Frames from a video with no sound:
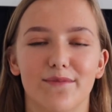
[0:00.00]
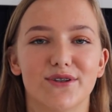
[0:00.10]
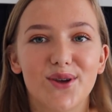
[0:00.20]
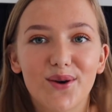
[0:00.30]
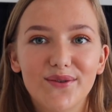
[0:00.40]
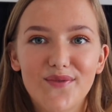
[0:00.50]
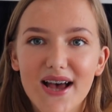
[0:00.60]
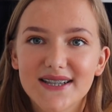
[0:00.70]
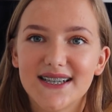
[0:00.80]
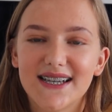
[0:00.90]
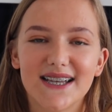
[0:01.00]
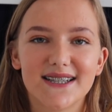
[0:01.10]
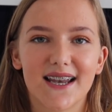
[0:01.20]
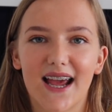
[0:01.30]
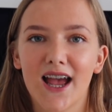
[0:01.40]
I'm so invested
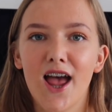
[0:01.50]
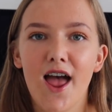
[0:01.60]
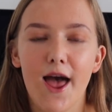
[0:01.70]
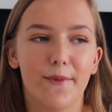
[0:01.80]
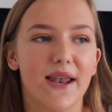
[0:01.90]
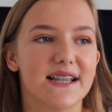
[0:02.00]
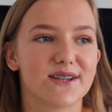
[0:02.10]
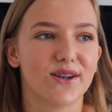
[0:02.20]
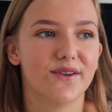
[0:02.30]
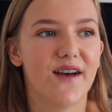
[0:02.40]
into like political